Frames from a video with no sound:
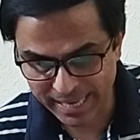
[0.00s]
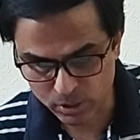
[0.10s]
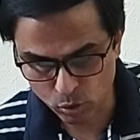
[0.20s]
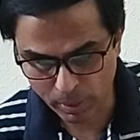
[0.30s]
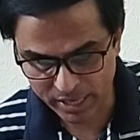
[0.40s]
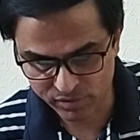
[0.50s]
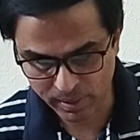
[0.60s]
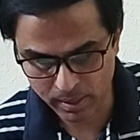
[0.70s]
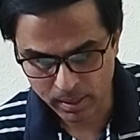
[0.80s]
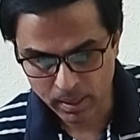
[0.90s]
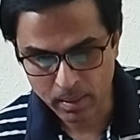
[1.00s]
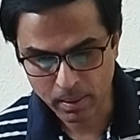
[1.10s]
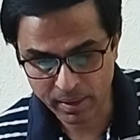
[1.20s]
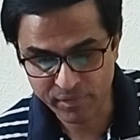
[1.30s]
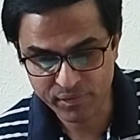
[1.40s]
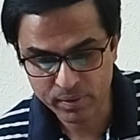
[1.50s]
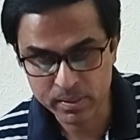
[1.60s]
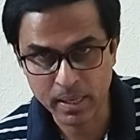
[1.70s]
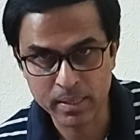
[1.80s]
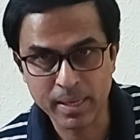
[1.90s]
SO as well if
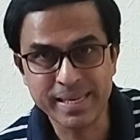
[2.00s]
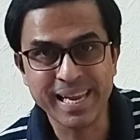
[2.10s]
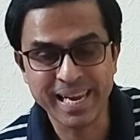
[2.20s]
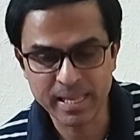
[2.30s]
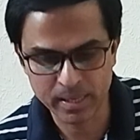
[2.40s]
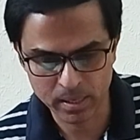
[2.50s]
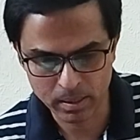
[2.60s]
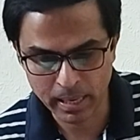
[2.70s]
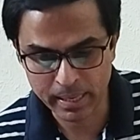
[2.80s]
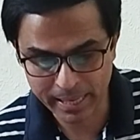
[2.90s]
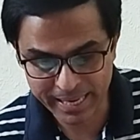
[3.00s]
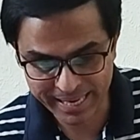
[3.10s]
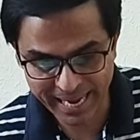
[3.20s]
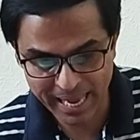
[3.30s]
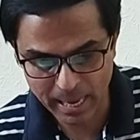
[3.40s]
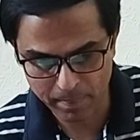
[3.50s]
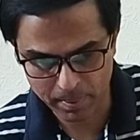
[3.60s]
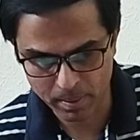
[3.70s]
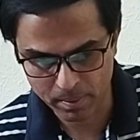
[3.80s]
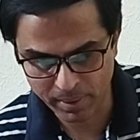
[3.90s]
there is a delay there, and it can
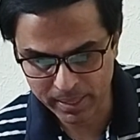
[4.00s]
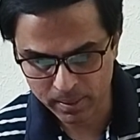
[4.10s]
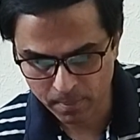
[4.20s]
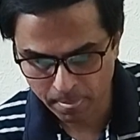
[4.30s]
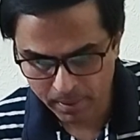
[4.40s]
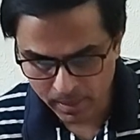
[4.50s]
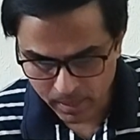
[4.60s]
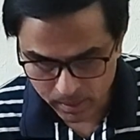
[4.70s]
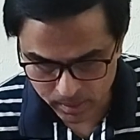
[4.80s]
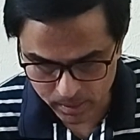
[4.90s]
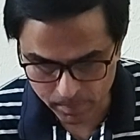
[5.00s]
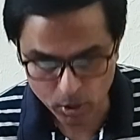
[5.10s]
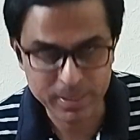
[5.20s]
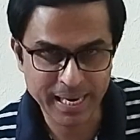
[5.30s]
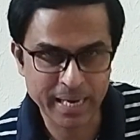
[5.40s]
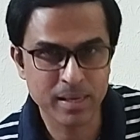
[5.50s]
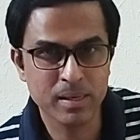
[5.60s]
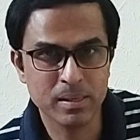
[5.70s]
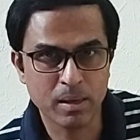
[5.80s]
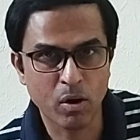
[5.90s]
happen, right? Because the
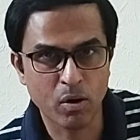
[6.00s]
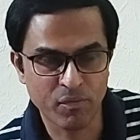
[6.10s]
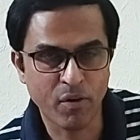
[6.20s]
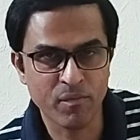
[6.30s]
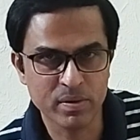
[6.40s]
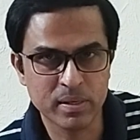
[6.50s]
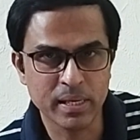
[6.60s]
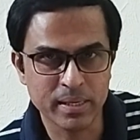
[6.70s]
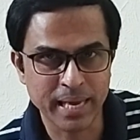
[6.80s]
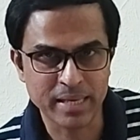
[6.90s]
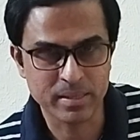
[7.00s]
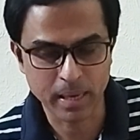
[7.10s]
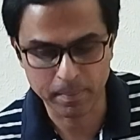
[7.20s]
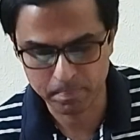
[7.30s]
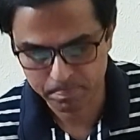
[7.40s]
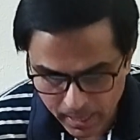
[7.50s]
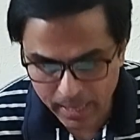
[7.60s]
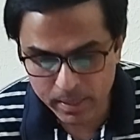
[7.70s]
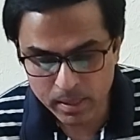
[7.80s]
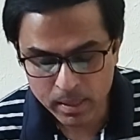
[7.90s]
letter obviously takes time,
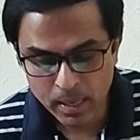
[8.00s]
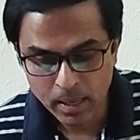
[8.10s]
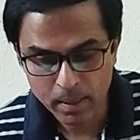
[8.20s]
and